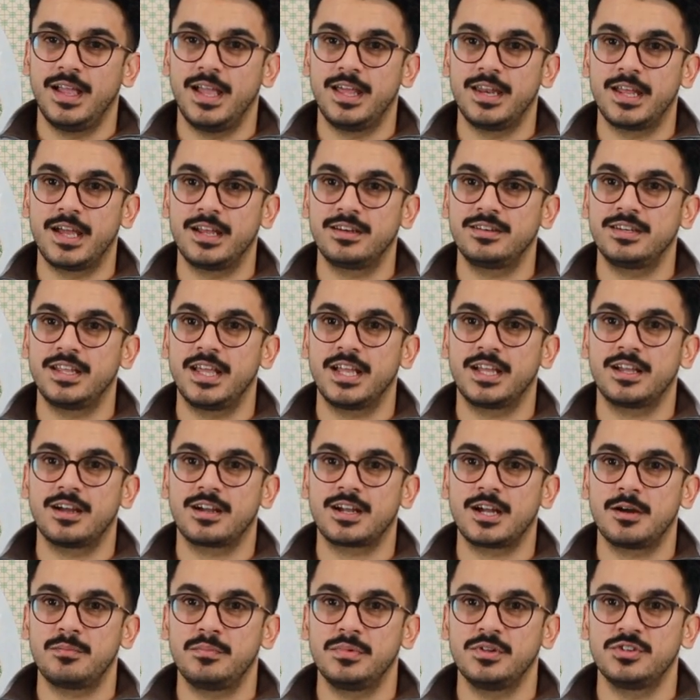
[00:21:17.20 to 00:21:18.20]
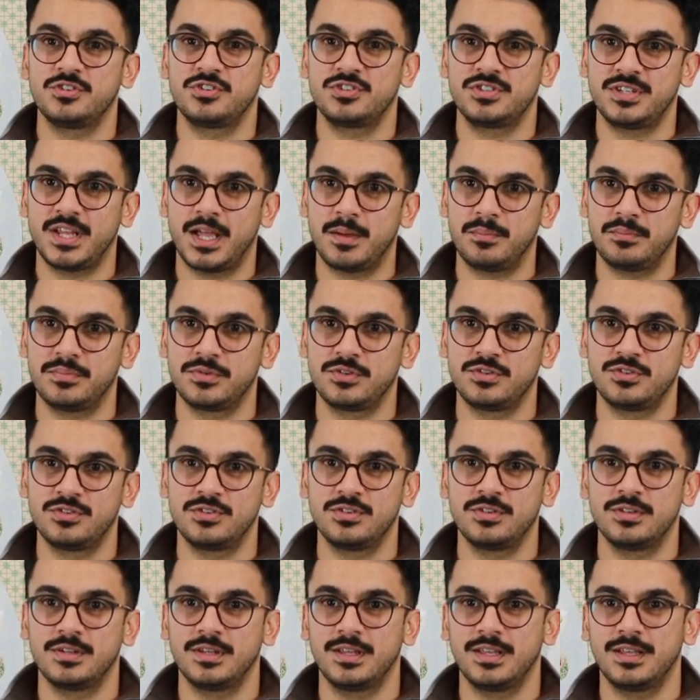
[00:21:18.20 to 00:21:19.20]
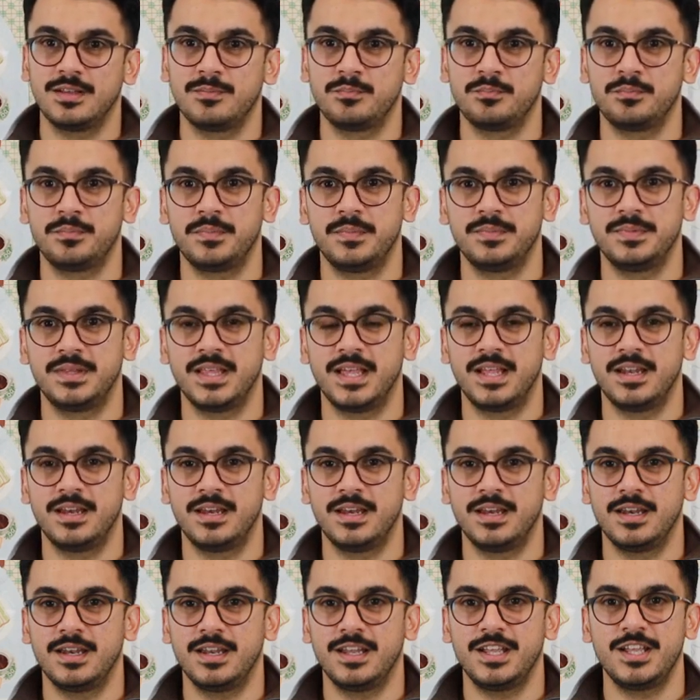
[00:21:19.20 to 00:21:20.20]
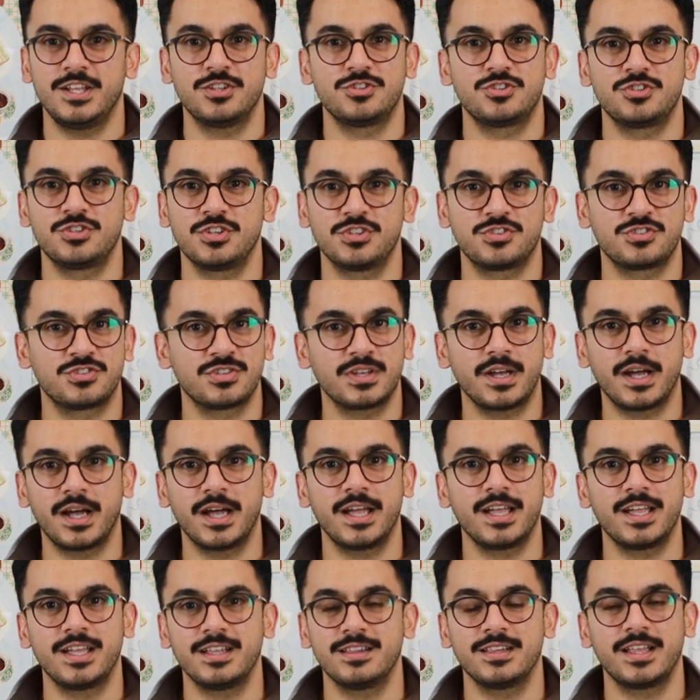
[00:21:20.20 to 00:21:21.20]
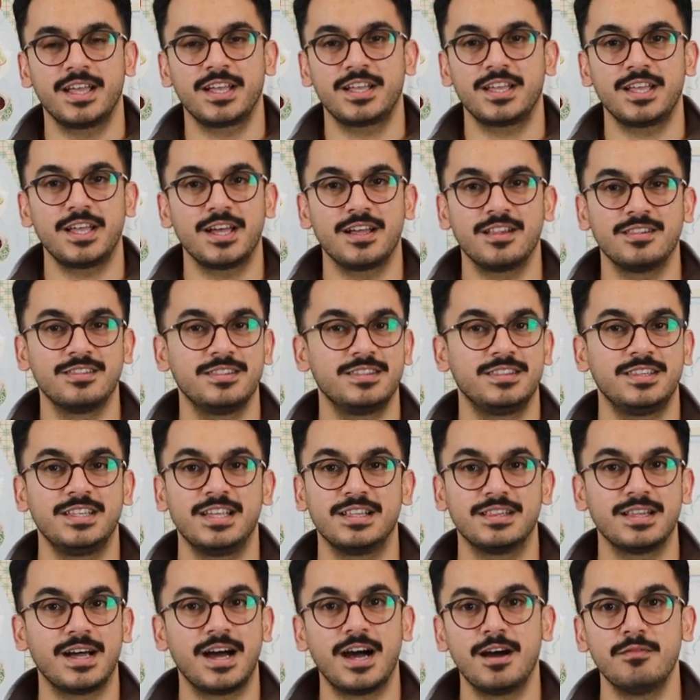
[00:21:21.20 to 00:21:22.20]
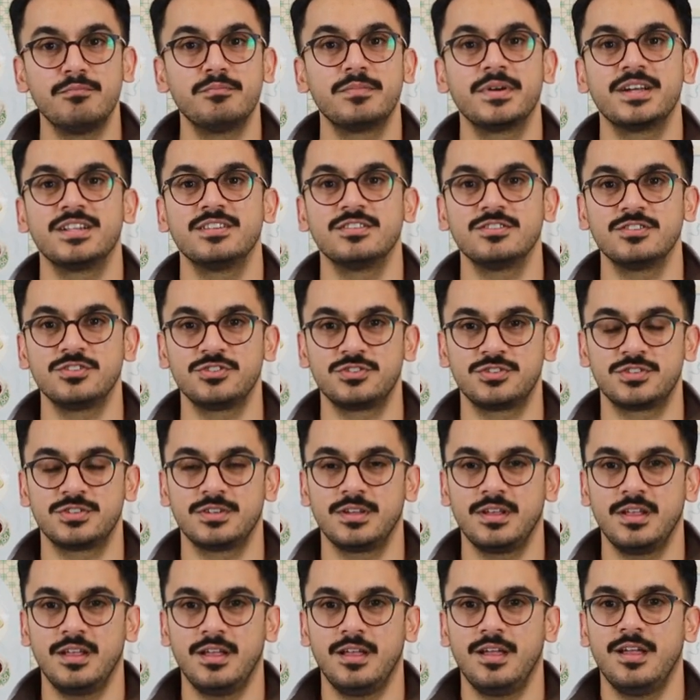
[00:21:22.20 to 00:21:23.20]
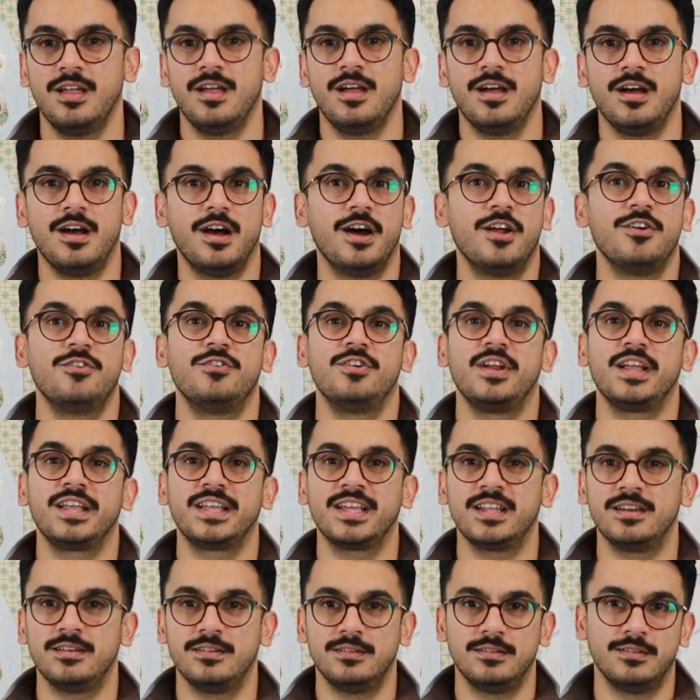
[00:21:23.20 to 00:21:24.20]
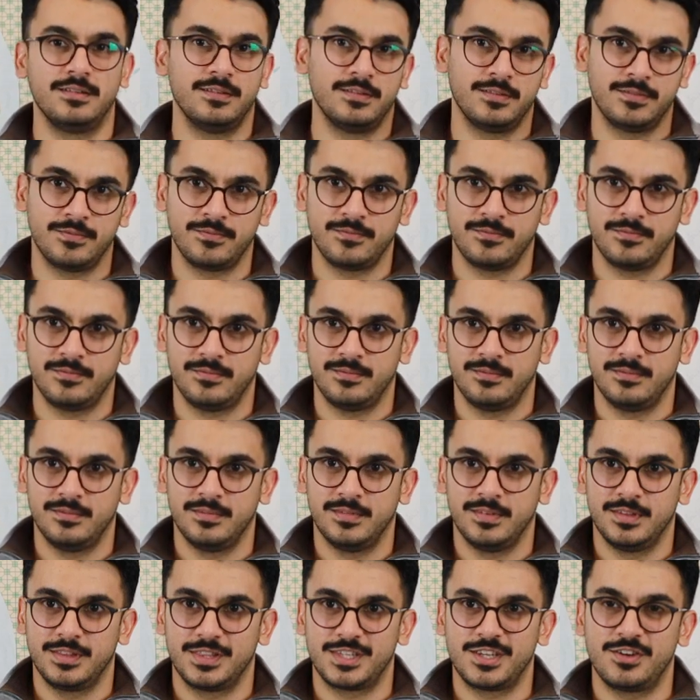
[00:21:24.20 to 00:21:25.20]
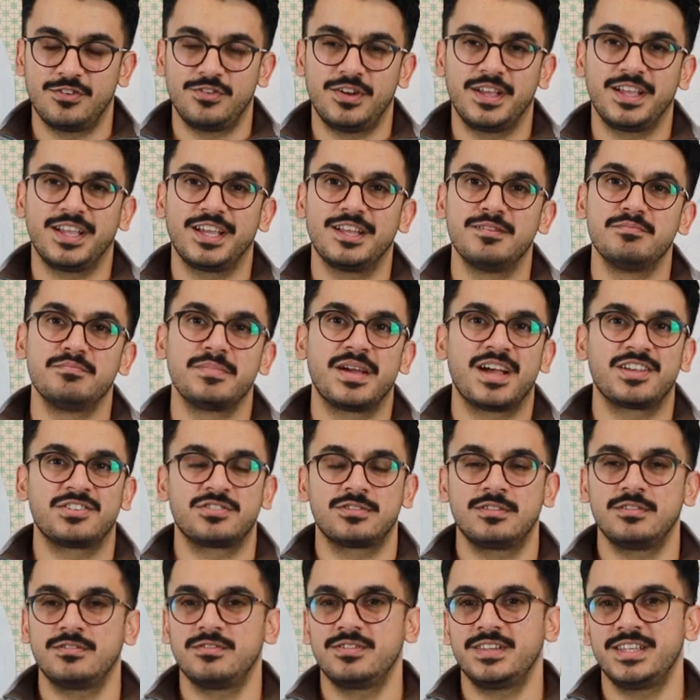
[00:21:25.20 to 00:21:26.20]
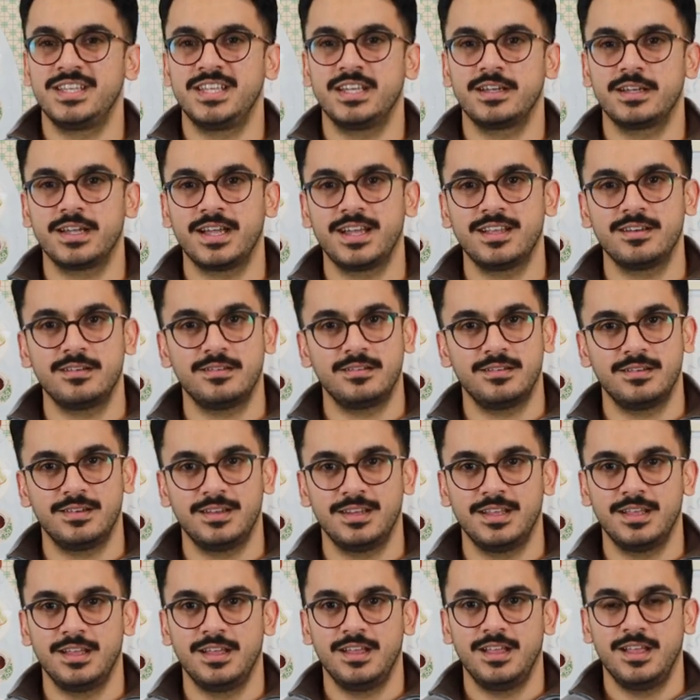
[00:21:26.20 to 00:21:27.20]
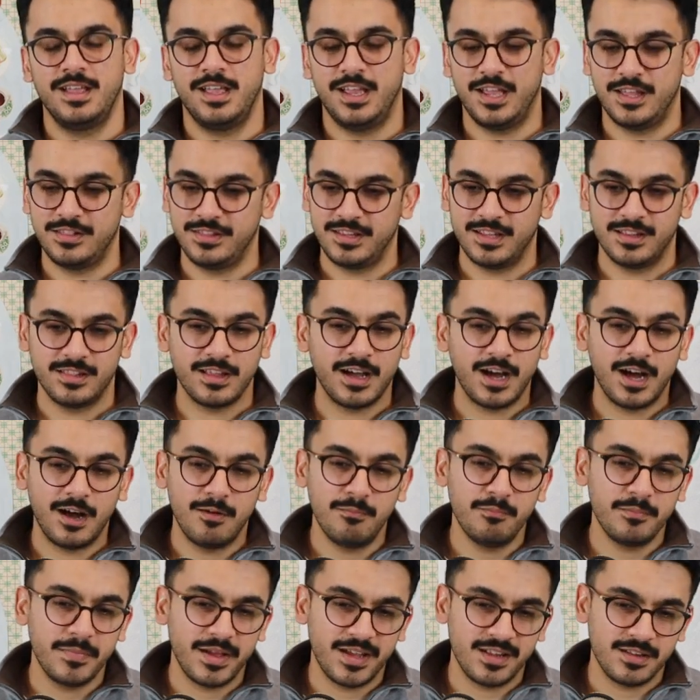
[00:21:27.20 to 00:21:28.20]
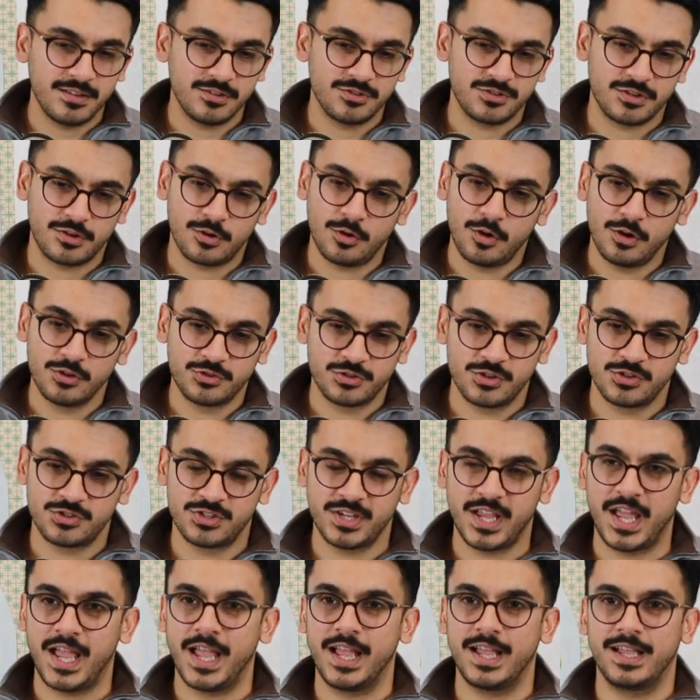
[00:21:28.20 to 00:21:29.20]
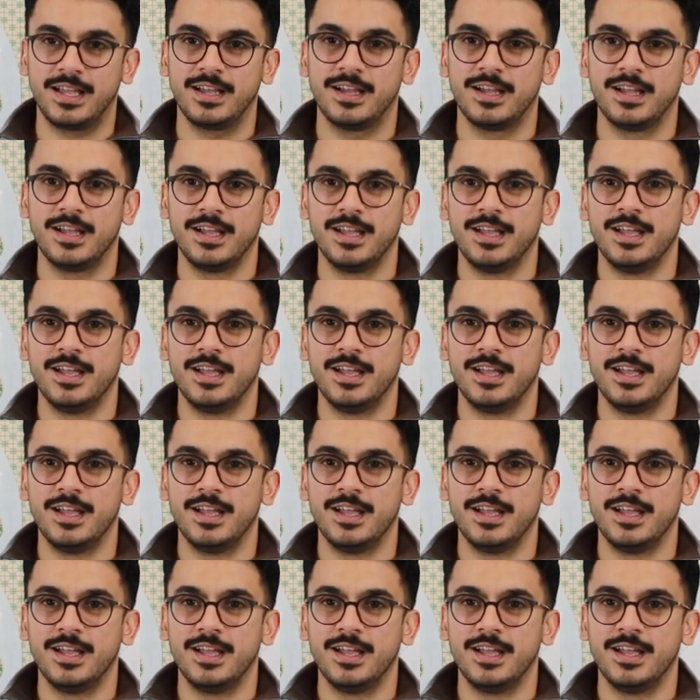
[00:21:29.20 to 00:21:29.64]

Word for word: And I take a couple steps. Then it's just I like uh, the alarm bells are ringing. They're ringing massively again. And the alarm bells are also saying,